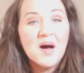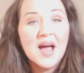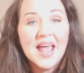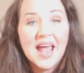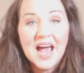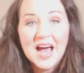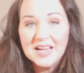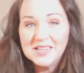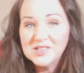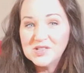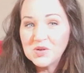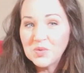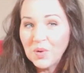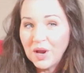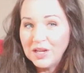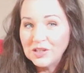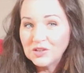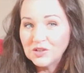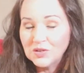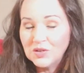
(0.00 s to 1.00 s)
My cousin
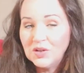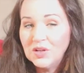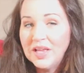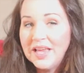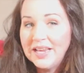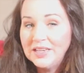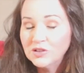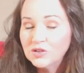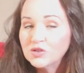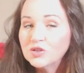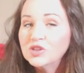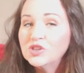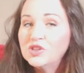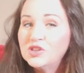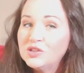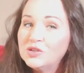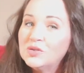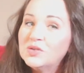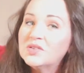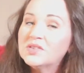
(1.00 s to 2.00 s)
Rachel
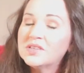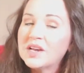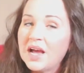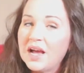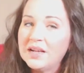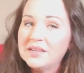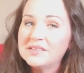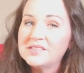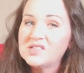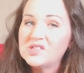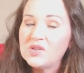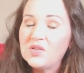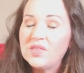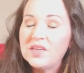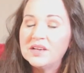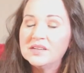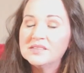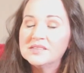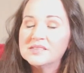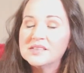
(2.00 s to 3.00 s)
introduced us to
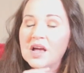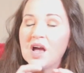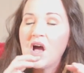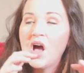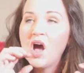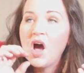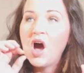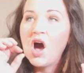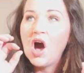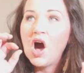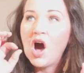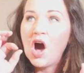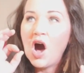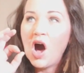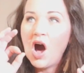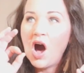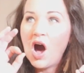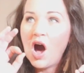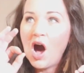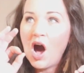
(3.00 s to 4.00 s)
this
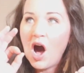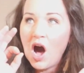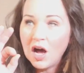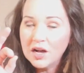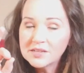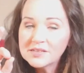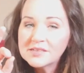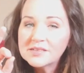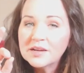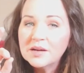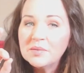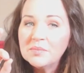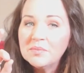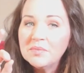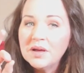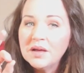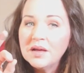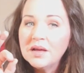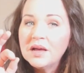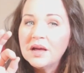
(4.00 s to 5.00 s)

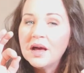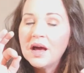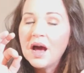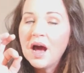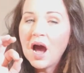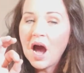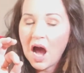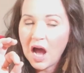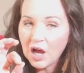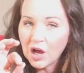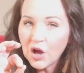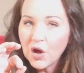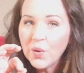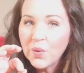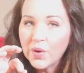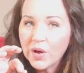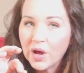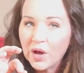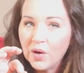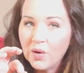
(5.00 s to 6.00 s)
awesome hot
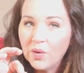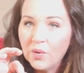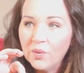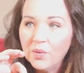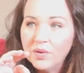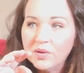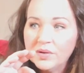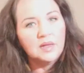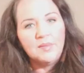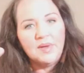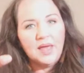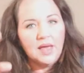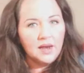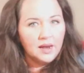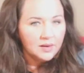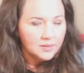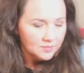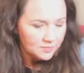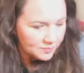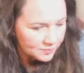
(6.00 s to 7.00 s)
cocoa. Let me
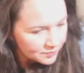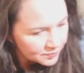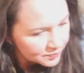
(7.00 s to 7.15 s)
get it.